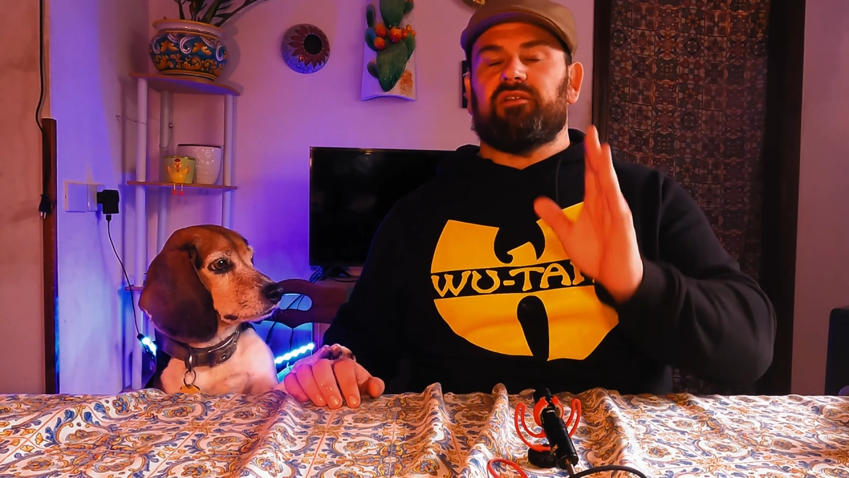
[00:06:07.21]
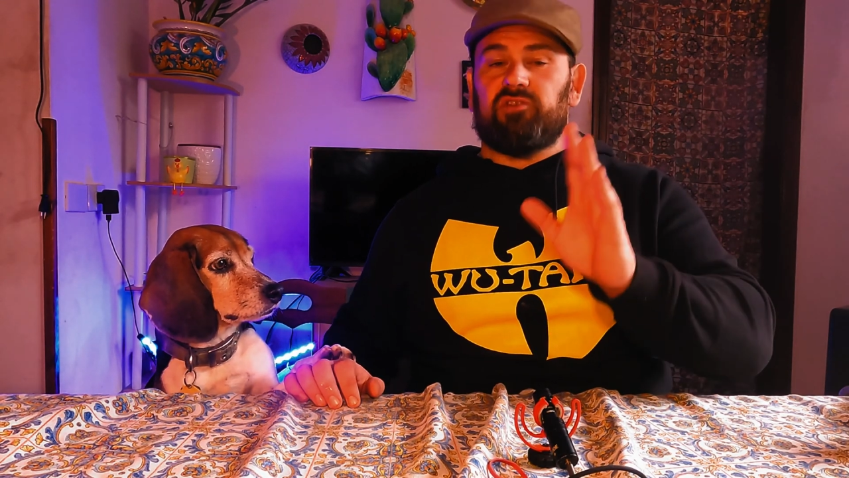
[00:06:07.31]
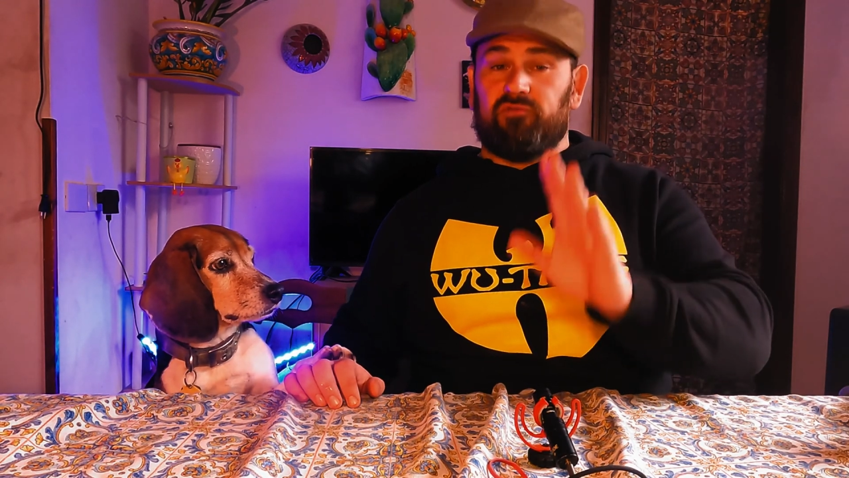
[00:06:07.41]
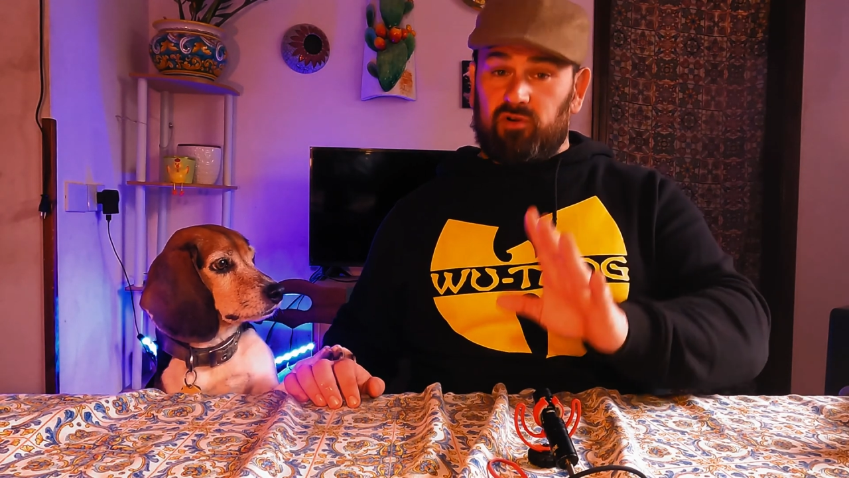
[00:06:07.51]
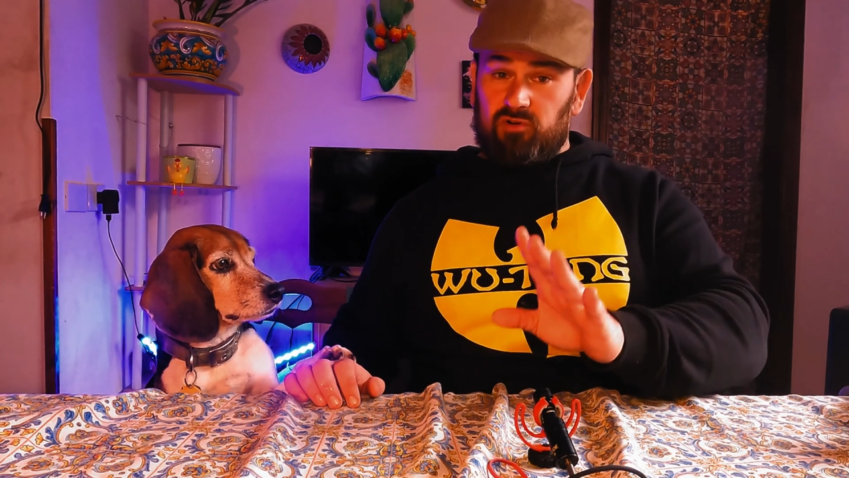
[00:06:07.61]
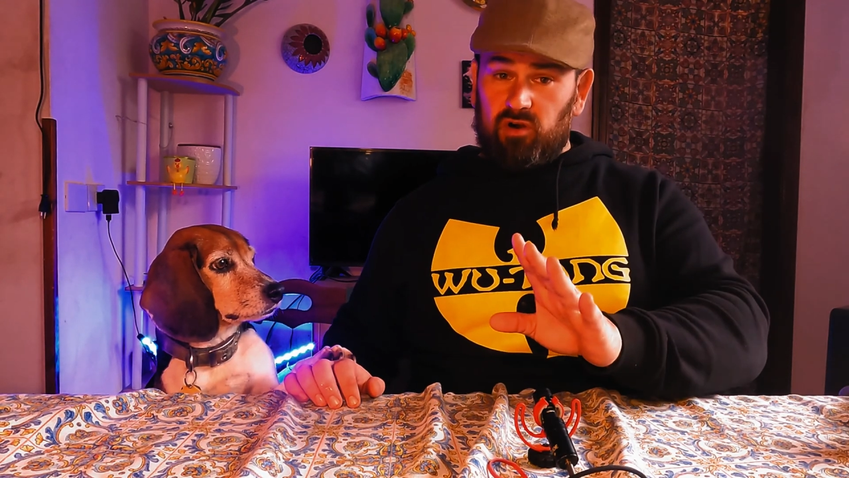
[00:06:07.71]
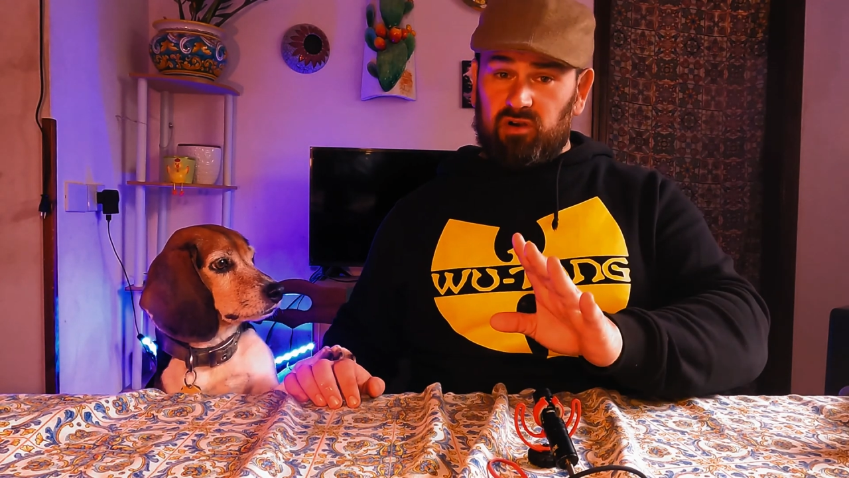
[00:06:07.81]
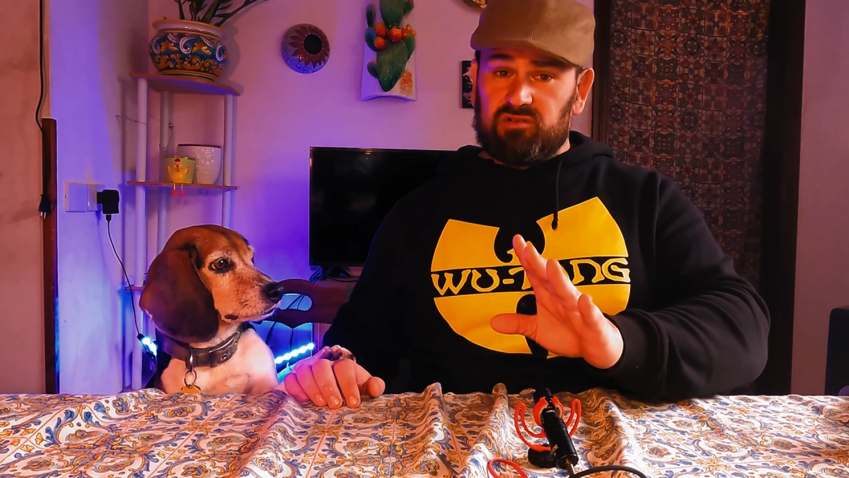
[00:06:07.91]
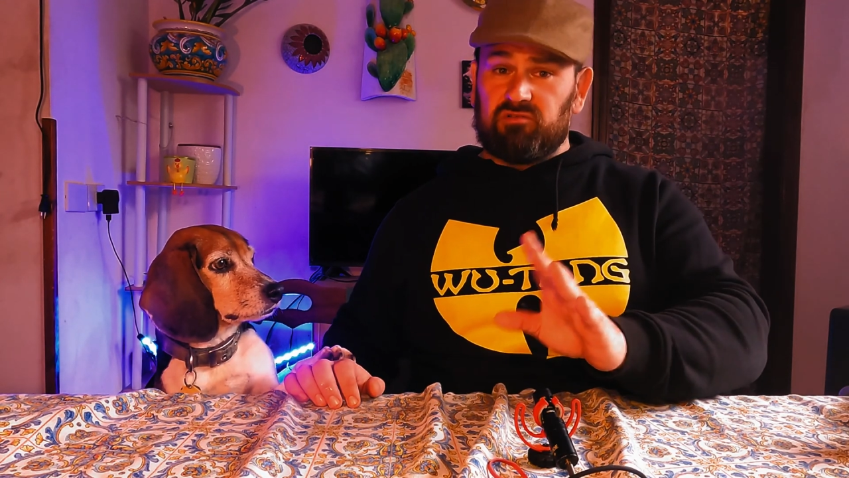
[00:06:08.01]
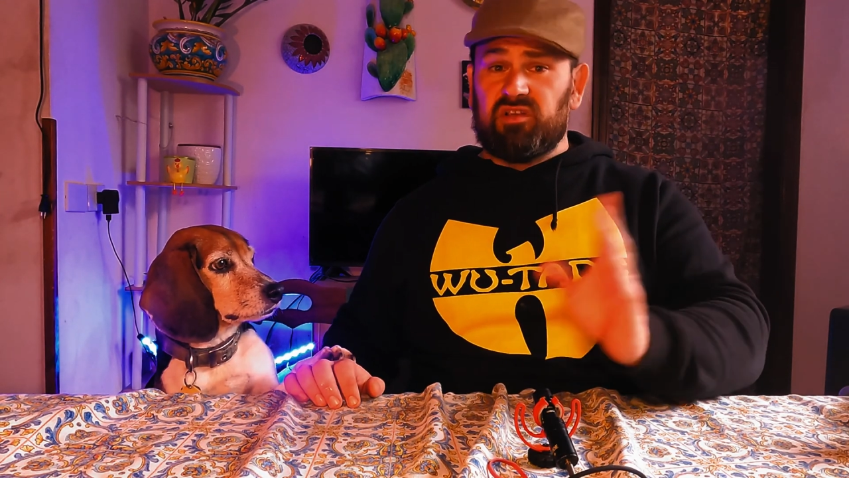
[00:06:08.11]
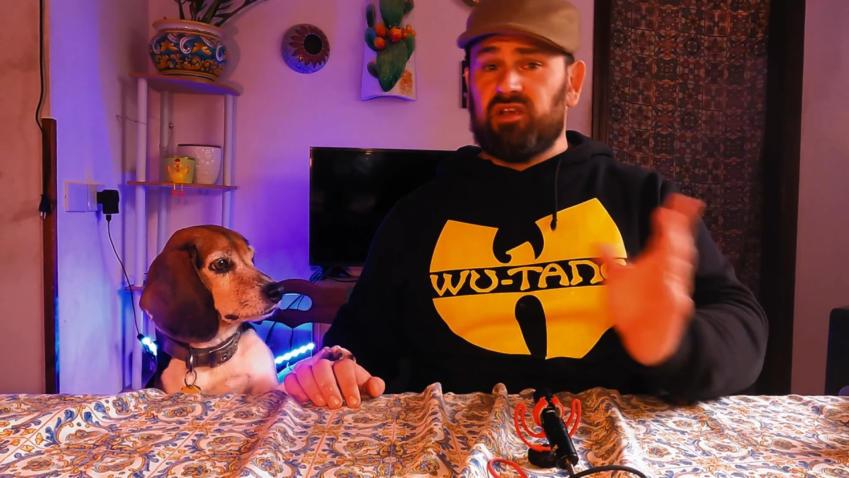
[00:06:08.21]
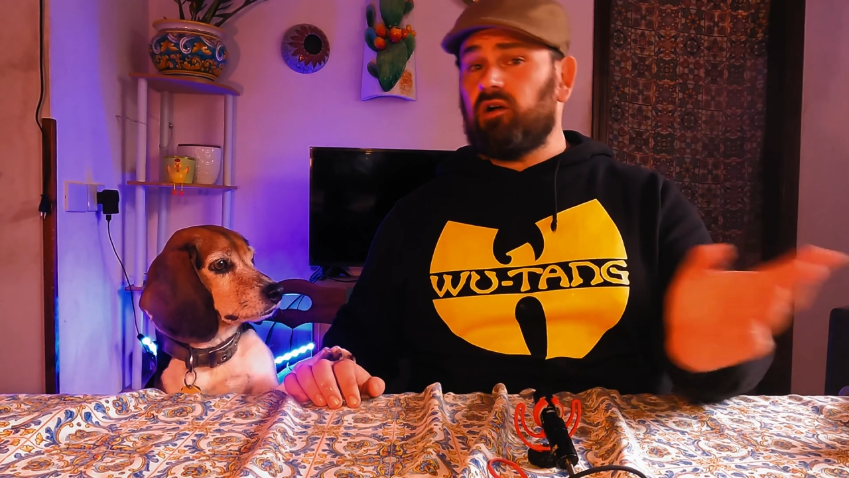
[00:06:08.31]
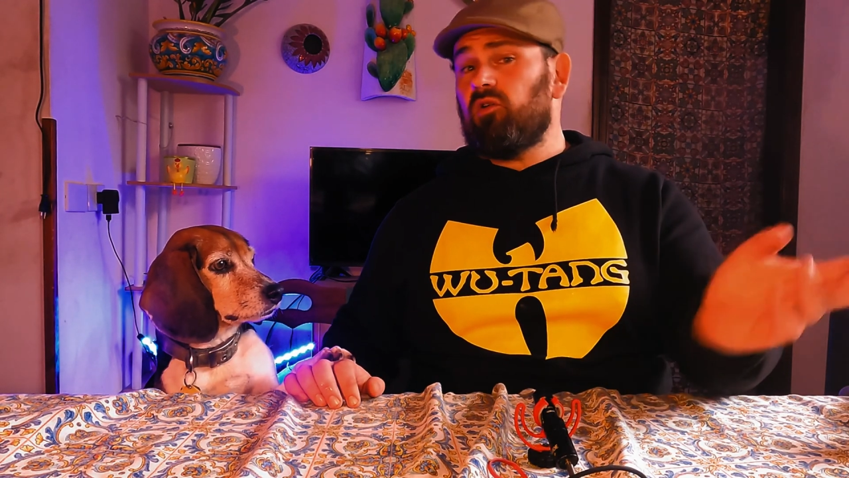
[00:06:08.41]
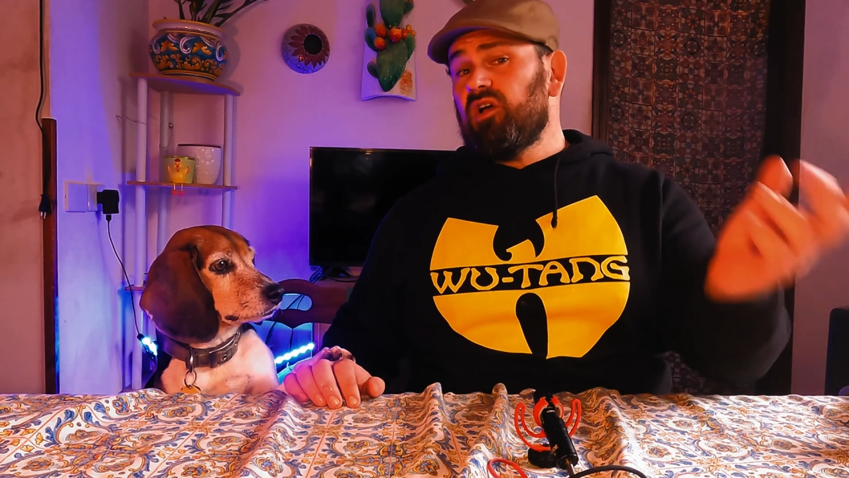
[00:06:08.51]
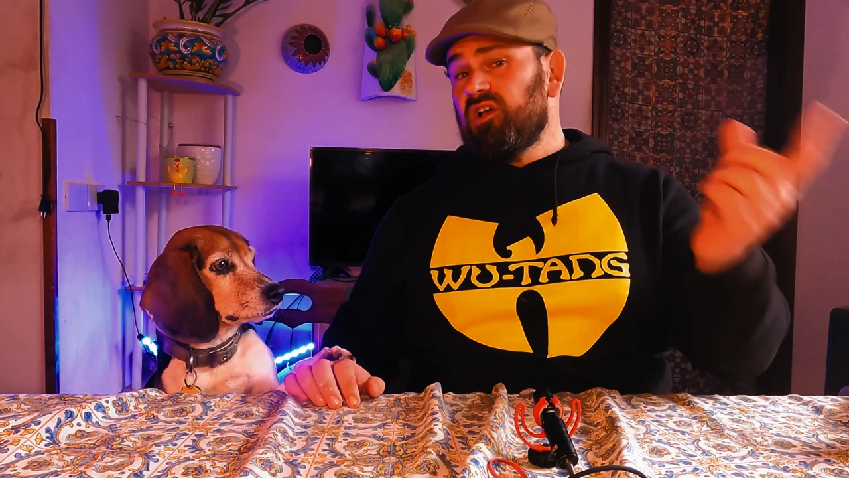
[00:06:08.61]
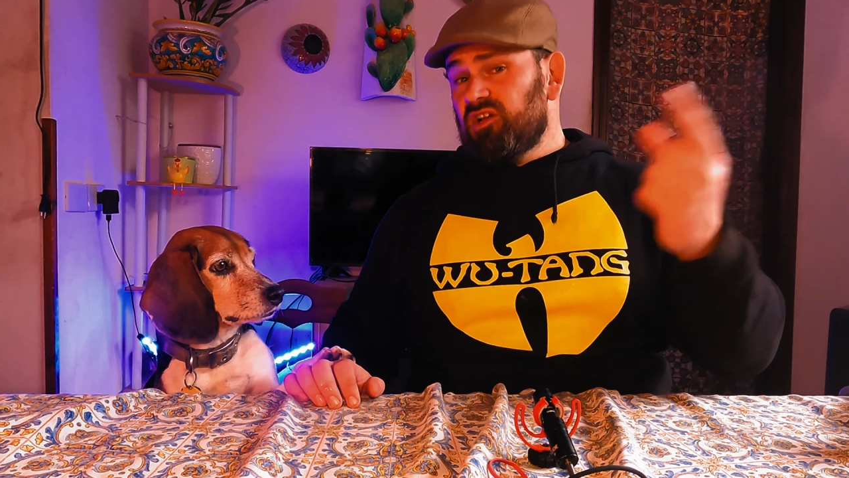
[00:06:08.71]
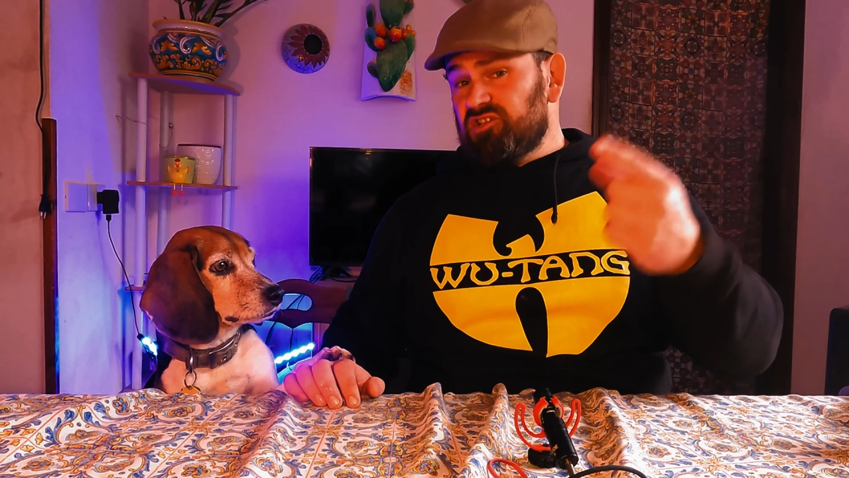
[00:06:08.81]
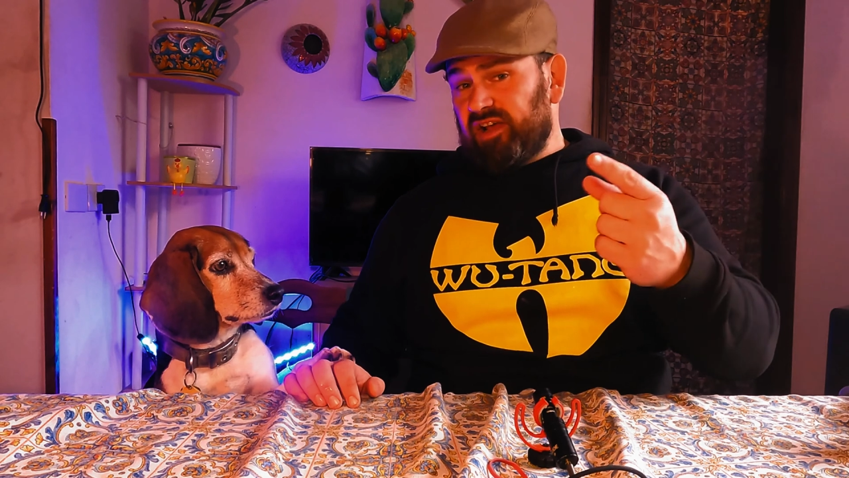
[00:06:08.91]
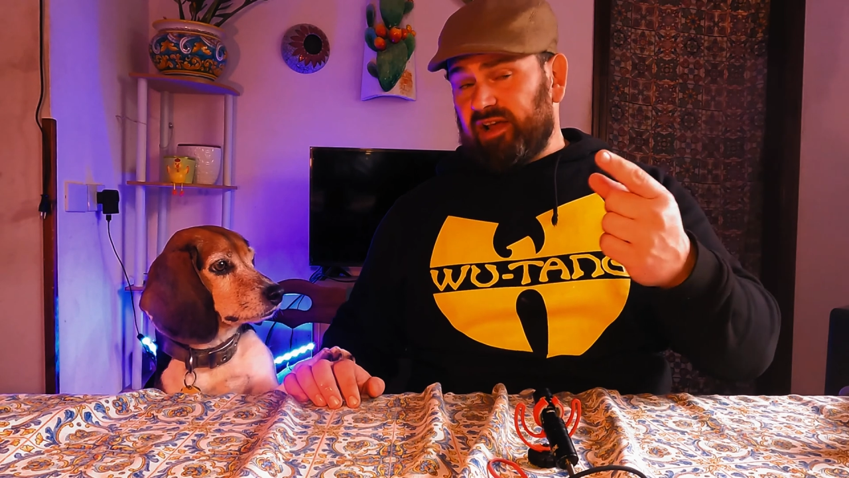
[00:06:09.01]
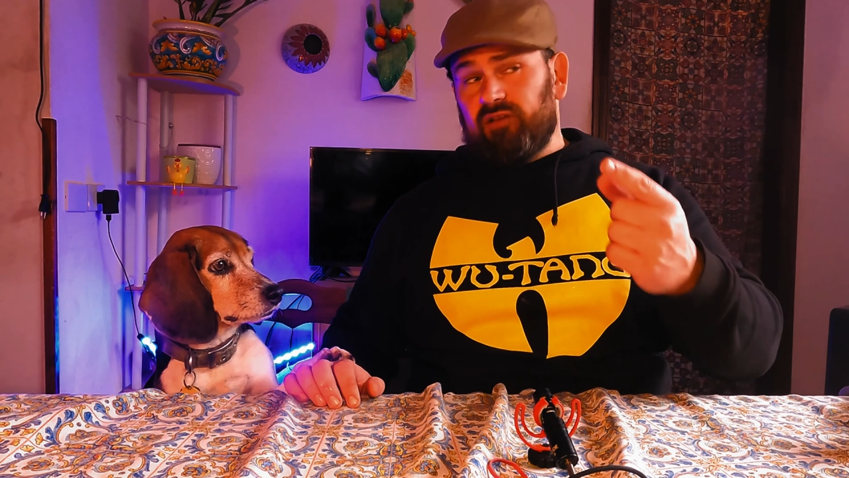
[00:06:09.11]
So if your dog is on keto,
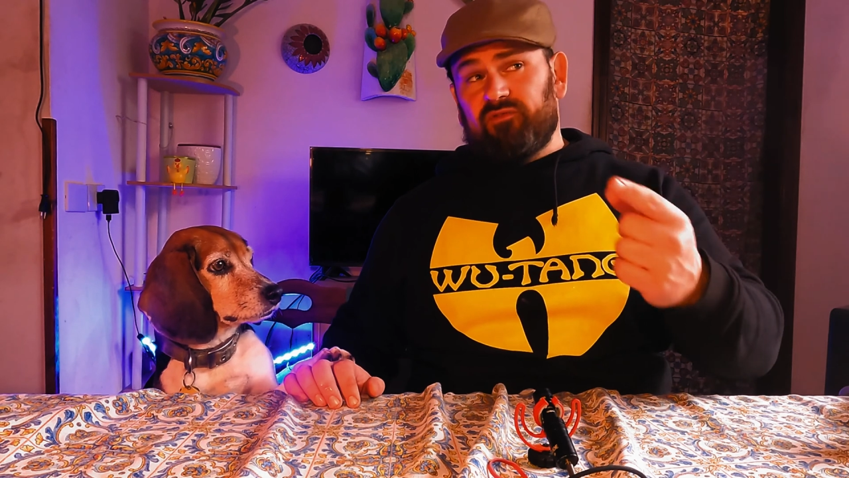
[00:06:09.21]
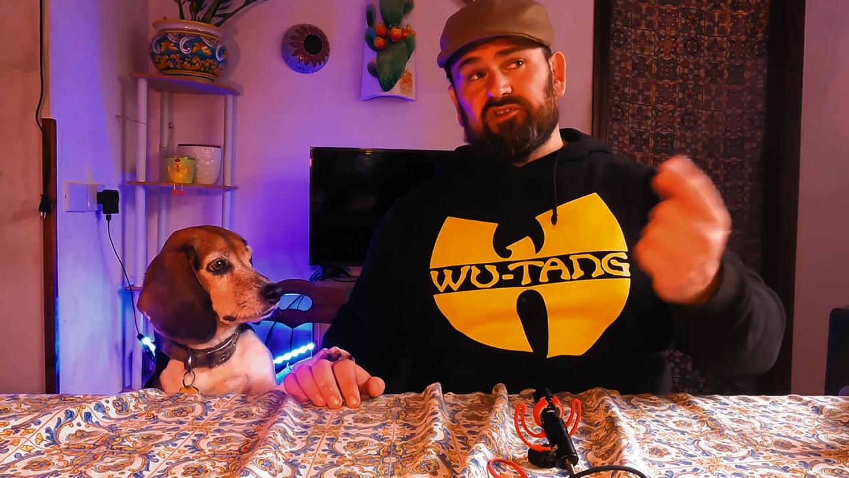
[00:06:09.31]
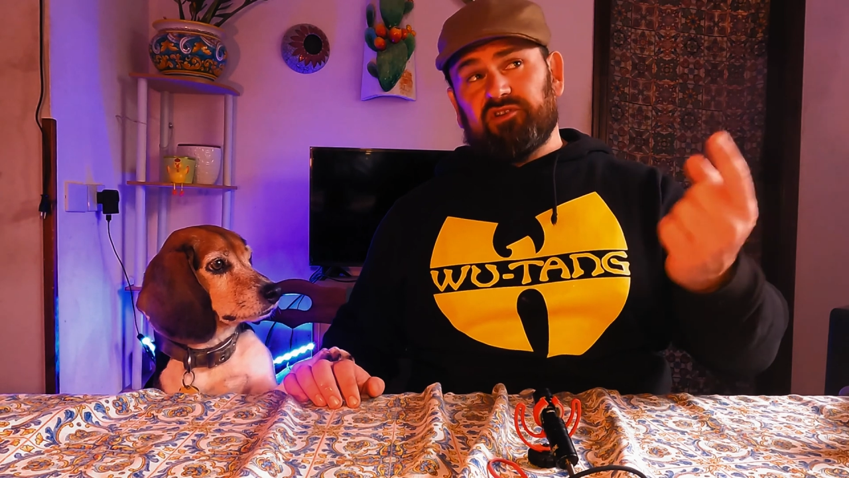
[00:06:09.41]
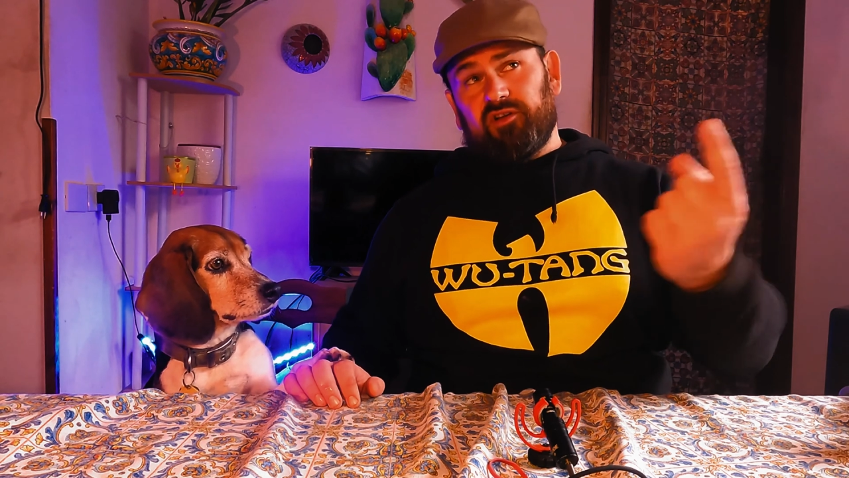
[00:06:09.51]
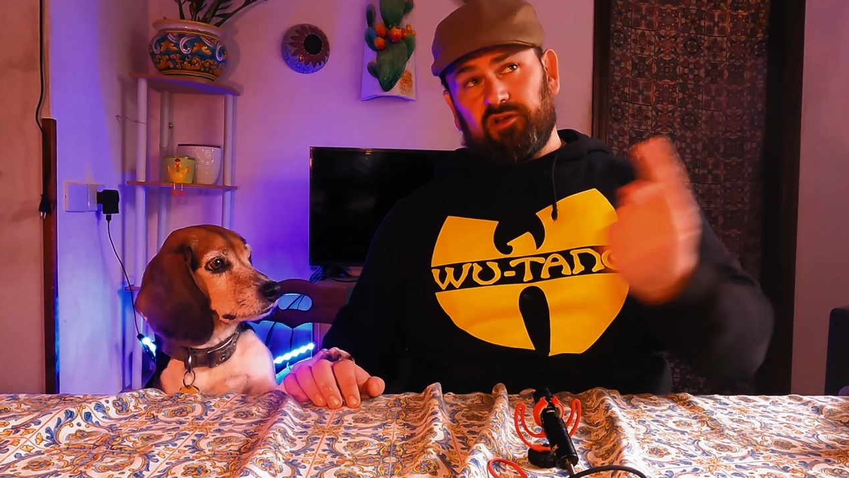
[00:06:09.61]
check out Visionary.